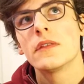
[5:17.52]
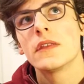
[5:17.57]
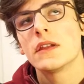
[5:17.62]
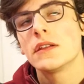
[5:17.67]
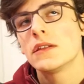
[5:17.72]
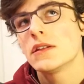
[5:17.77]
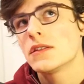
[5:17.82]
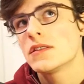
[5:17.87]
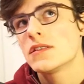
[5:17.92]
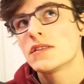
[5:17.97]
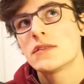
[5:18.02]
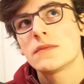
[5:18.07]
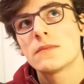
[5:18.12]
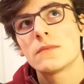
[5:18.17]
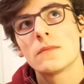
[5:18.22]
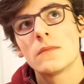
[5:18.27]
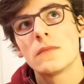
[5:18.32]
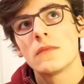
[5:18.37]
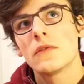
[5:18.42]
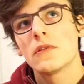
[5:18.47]
then you just
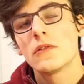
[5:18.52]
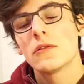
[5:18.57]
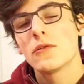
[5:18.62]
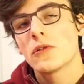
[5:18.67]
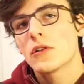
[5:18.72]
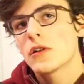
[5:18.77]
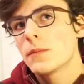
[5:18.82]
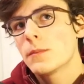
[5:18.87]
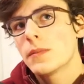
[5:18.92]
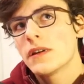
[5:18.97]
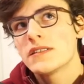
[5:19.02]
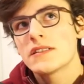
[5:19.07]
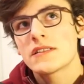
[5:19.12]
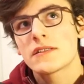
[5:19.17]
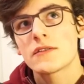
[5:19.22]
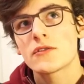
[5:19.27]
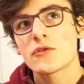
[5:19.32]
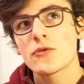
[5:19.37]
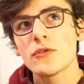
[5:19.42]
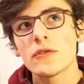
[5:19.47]
look at
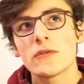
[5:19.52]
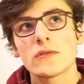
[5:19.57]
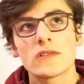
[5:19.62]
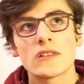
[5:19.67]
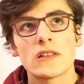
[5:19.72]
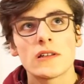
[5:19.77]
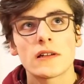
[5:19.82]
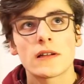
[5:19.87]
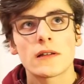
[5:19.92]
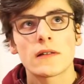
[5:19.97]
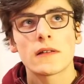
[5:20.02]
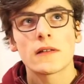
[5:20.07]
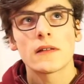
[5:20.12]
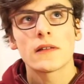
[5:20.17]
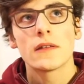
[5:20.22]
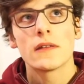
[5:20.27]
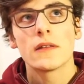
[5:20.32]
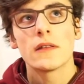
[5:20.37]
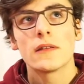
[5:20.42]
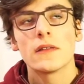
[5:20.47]
basic tutorials like...
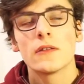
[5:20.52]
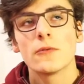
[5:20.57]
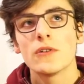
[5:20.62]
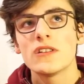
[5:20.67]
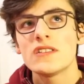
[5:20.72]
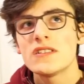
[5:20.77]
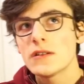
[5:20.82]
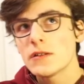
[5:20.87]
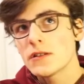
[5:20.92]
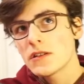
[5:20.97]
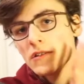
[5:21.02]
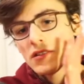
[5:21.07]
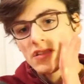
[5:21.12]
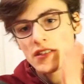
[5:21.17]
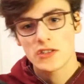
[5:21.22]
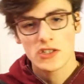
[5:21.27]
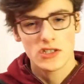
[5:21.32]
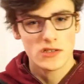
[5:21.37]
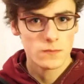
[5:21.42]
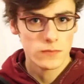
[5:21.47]
the reason I don't
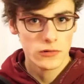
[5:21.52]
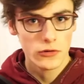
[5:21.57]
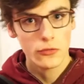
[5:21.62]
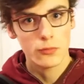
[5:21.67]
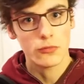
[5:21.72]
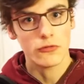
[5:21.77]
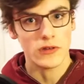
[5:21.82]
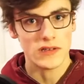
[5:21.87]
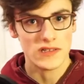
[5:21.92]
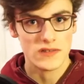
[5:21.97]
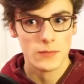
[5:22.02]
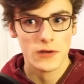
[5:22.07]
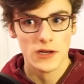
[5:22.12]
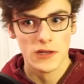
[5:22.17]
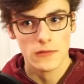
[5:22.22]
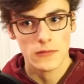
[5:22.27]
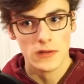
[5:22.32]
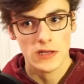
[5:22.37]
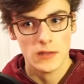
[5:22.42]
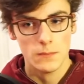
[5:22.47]
suggest Blueprint,
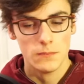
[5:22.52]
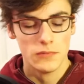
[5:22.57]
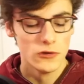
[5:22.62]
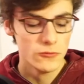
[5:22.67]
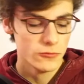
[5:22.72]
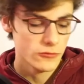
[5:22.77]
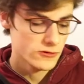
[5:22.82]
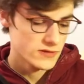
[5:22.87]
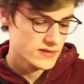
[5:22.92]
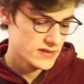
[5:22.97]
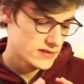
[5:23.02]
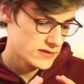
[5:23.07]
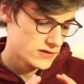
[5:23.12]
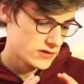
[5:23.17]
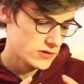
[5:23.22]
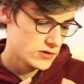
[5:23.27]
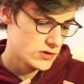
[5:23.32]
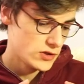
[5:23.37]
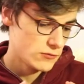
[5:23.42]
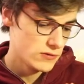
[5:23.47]
by the way, Blueprint
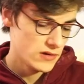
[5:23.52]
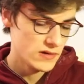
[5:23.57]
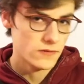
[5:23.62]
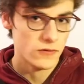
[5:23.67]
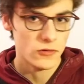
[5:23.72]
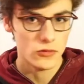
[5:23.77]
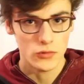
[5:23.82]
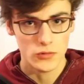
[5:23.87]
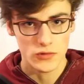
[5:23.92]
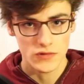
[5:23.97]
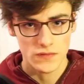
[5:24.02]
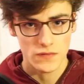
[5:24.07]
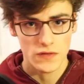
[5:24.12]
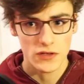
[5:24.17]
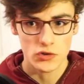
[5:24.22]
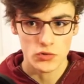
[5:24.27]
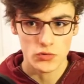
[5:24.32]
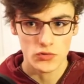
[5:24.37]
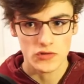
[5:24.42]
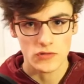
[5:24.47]
is UE4's
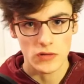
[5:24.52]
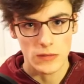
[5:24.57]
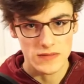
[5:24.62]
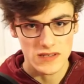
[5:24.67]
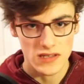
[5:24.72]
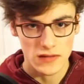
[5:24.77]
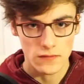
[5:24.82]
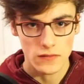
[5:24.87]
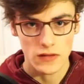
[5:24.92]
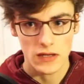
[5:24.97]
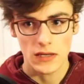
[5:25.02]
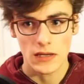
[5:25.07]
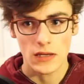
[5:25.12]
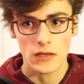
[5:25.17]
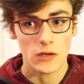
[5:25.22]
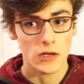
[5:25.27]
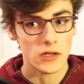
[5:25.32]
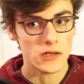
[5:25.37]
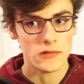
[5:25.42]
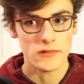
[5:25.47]
visual scripting thing,
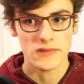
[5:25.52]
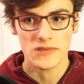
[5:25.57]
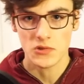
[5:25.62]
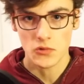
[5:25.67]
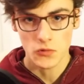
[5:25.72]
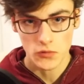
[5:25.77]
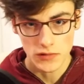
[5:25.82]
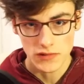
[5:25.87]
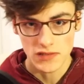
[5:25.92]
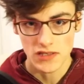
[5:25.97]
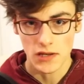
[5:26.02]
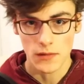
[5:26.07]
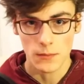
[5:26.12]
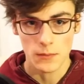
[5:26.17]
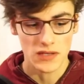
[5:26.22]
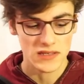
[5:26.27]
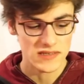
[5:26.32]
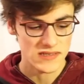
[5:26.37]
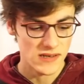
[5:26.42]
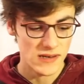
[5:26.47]
and I use it all the
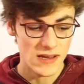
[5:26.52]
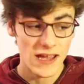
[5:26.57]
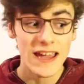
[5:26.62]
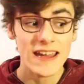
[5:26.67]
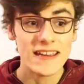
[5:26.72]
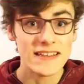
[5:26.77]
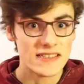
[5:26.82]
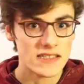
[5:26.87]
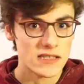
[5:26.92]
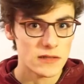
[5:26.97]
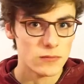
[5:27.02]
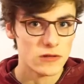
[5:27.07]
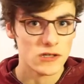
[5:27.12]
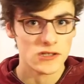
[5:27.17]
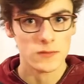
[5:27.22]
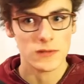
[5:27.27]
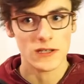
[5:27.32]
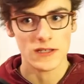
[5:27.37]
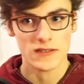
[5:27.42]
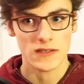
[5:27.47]
time because I hate C++
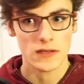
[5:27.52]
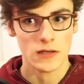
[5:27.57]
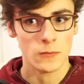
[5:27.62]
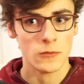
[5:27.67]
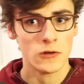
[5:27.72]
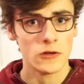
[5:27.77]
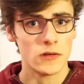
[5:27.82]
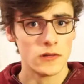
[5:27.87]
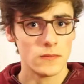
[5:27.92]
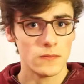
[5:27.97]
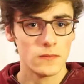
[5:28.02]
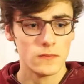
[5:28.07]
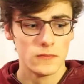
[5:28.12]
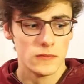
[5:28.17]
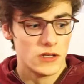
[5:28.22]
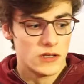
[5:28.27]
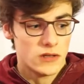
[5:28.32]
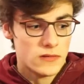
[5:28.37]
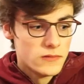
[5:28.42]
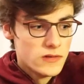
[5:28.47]
and I'm good at...
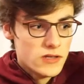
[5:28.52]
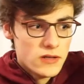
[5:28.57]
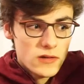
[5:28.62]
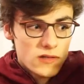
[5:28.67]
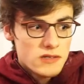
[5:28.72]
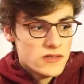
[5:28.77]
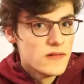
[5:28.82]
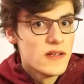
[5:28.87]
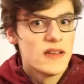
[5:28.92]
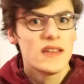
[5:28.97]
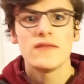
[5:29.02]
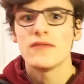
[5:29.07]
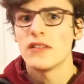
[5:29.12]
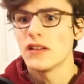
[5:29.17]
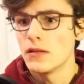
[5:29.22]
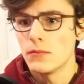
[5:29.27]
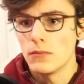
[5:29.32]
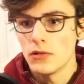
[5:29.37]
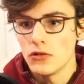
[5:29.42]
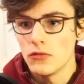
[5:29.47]
You can do
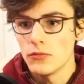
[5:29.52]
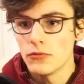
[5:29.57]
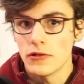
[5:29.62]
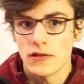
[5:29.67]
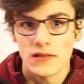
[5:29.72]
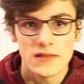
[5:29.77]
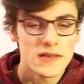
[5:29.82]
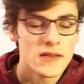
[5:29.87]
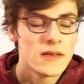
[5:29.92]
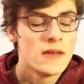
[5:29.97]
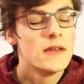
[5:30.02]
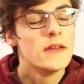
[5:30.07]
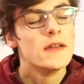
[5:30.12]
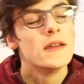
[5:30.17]
anything in Blueprint.